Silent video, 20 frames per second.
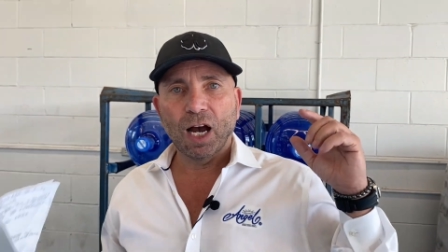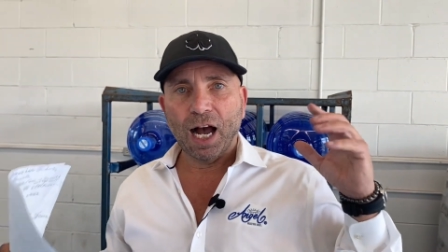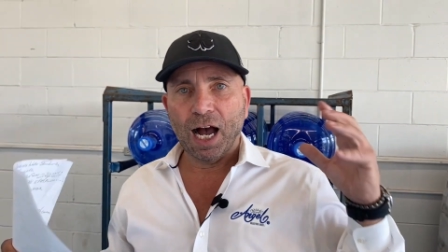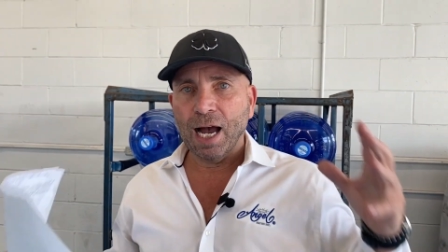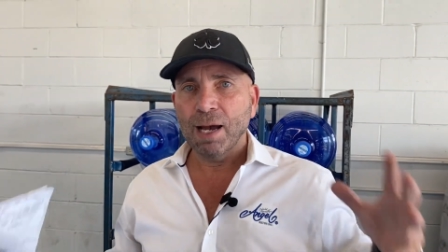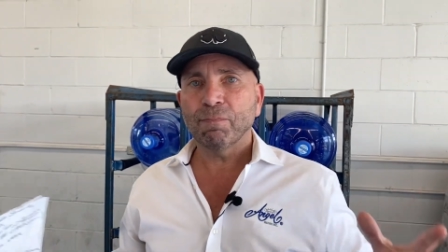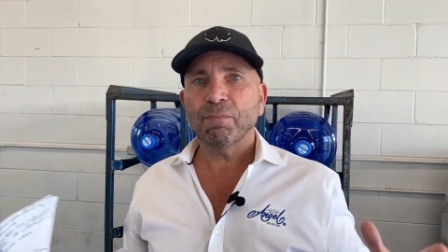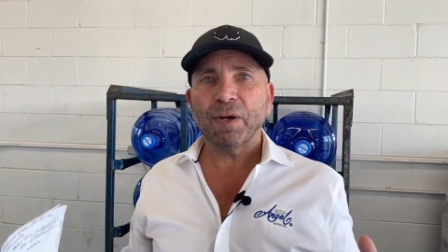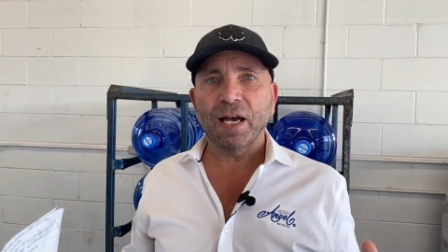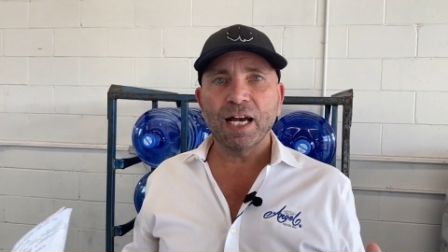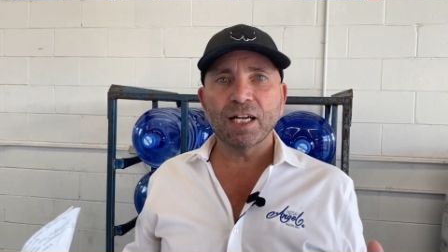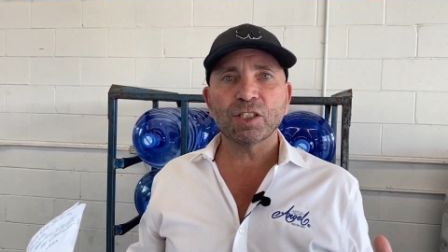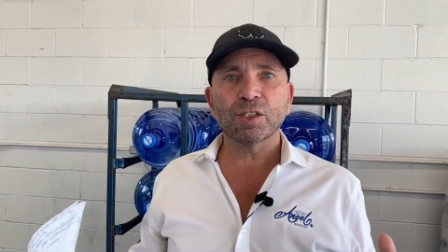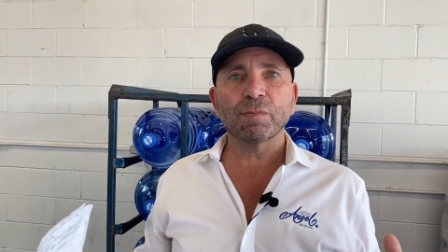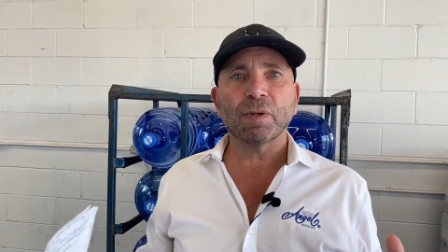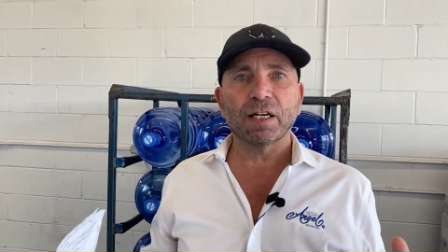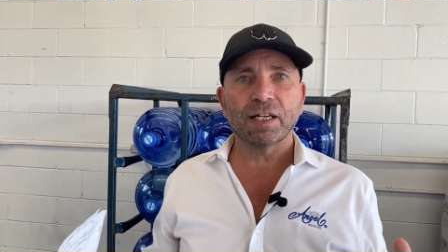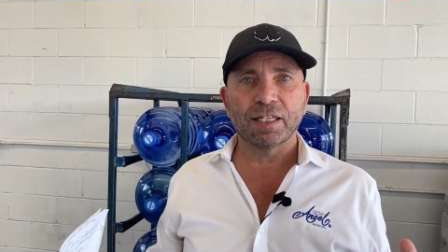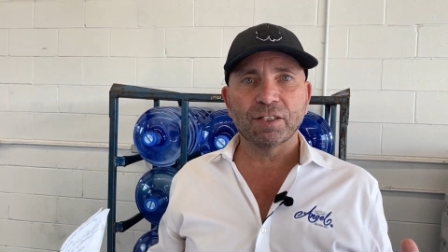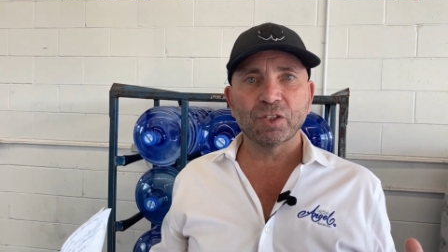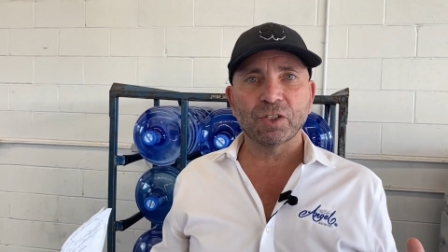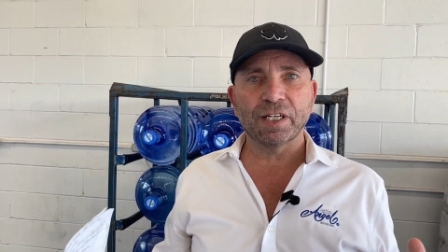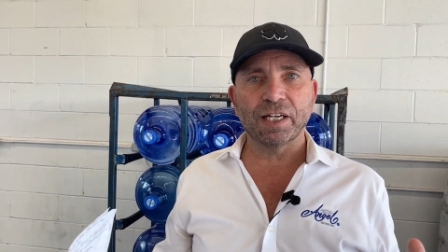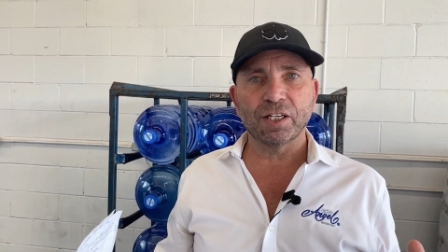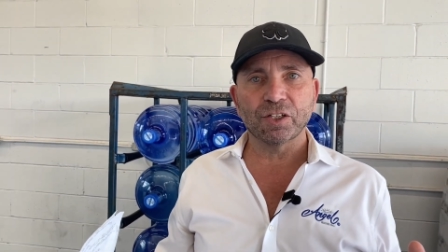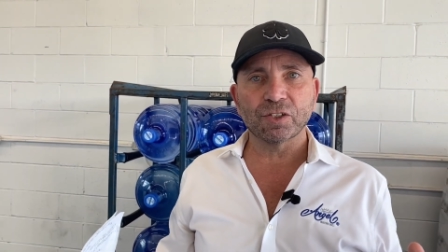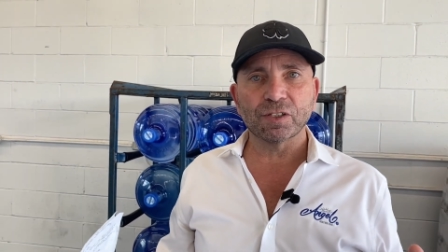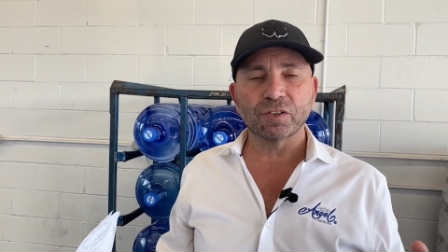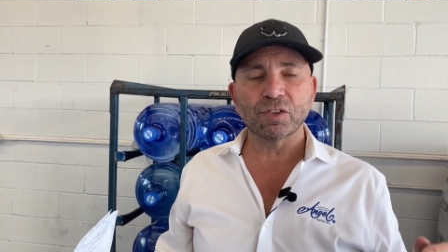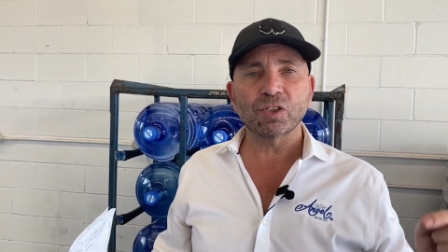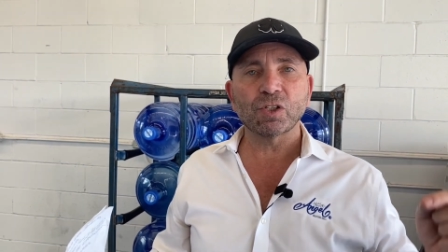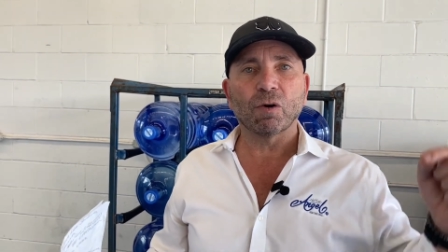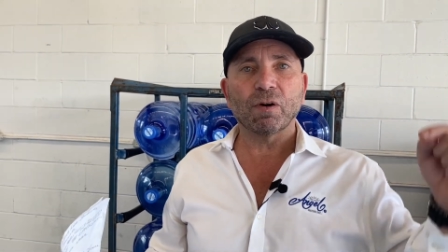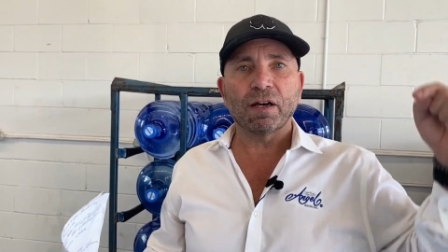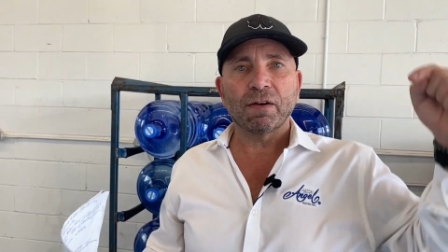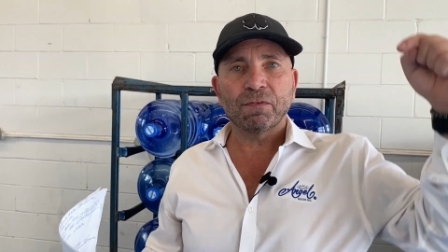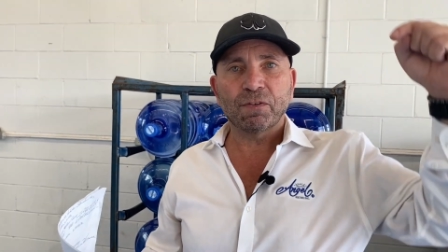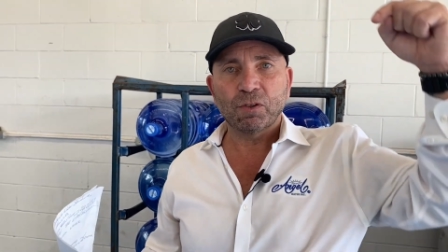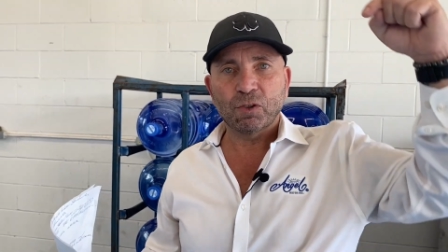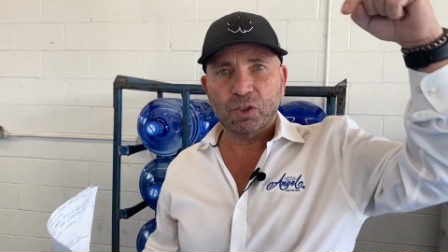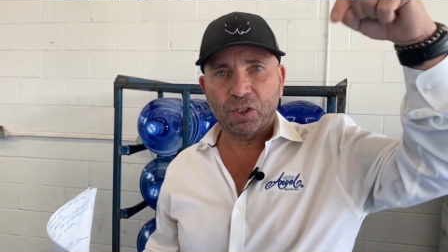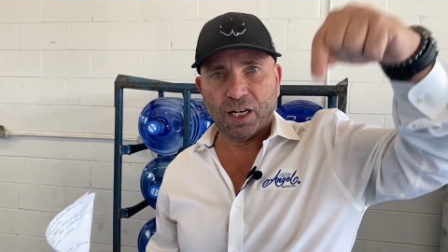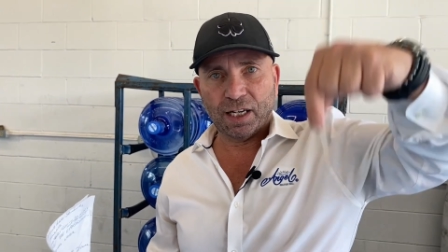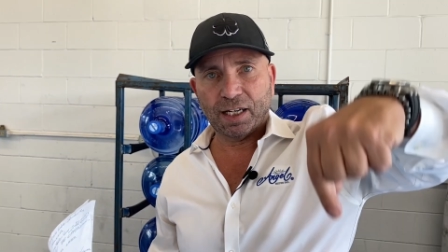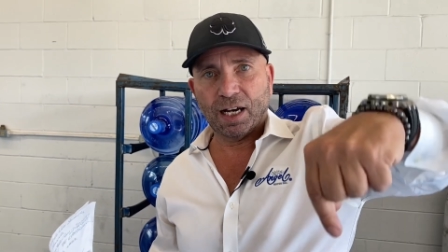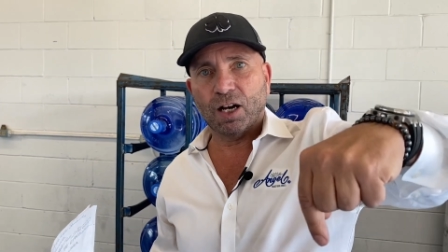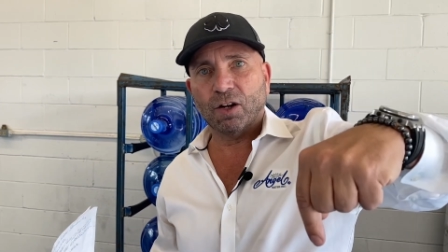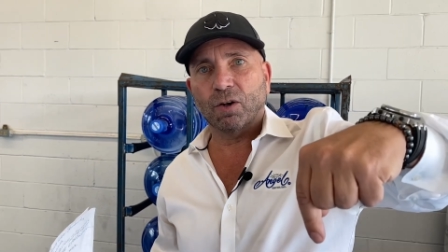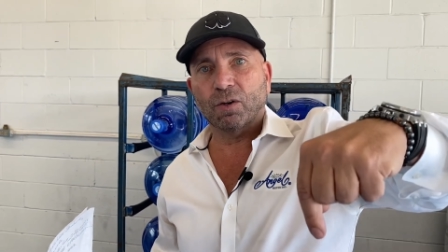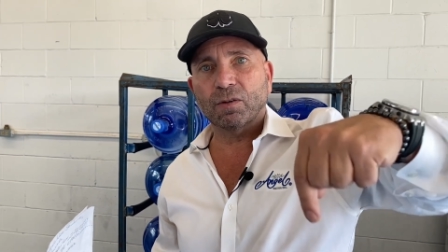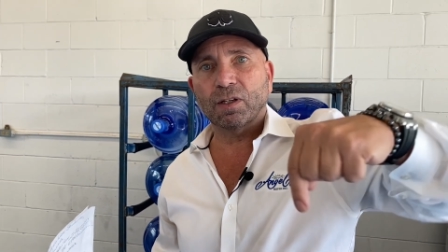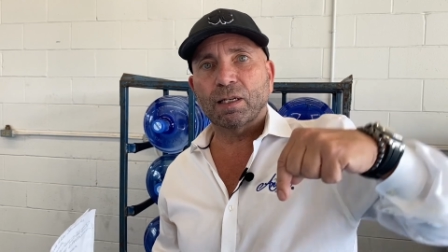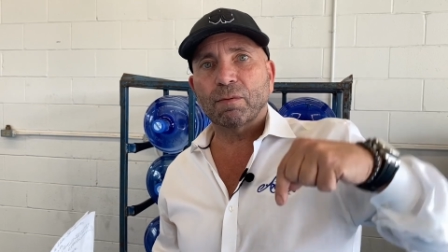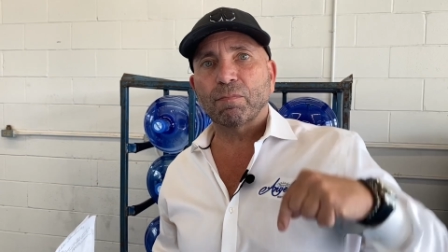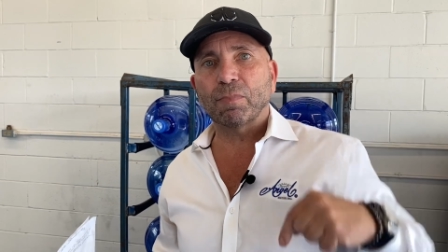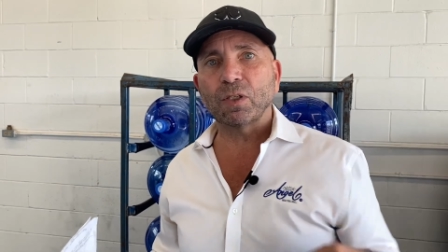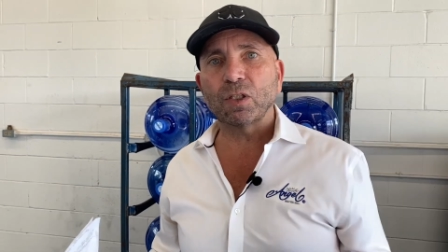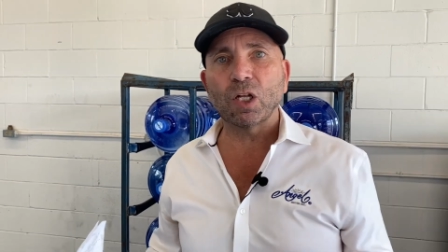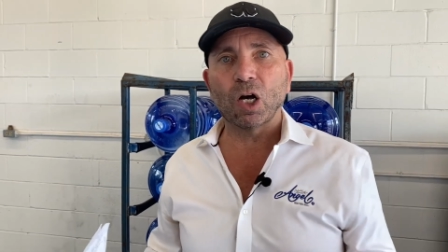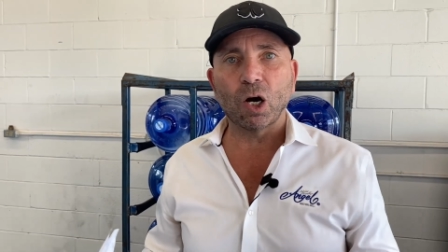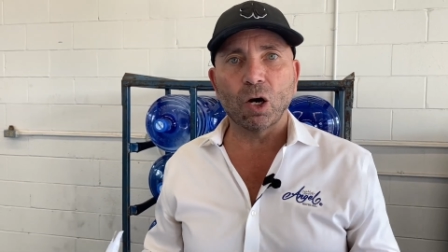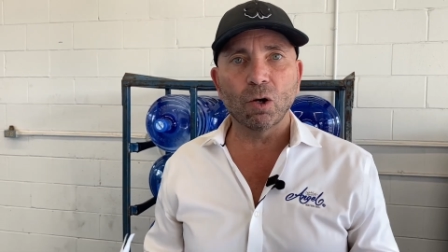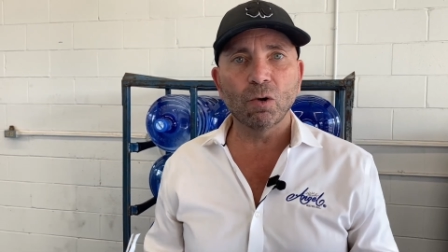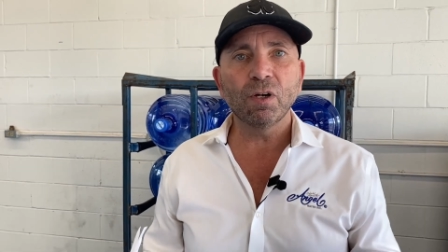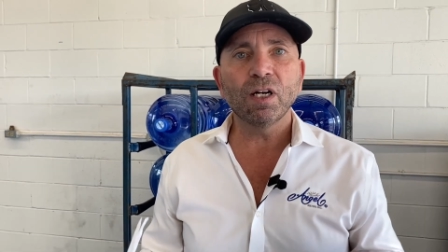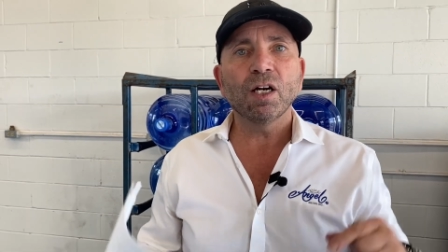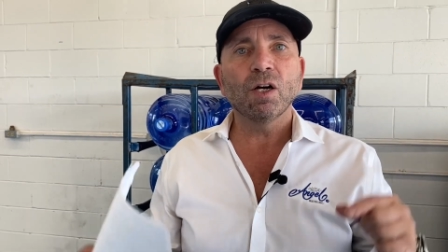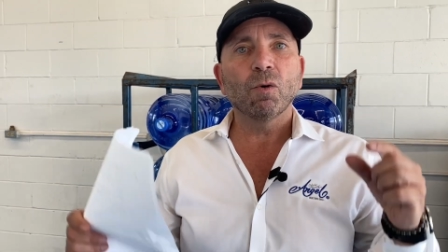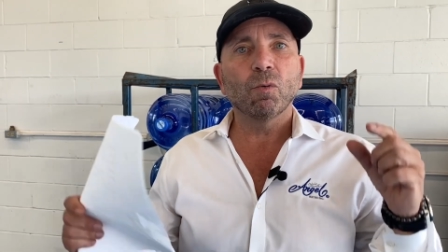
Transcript: I'm passionate about education. So if you check out our link below,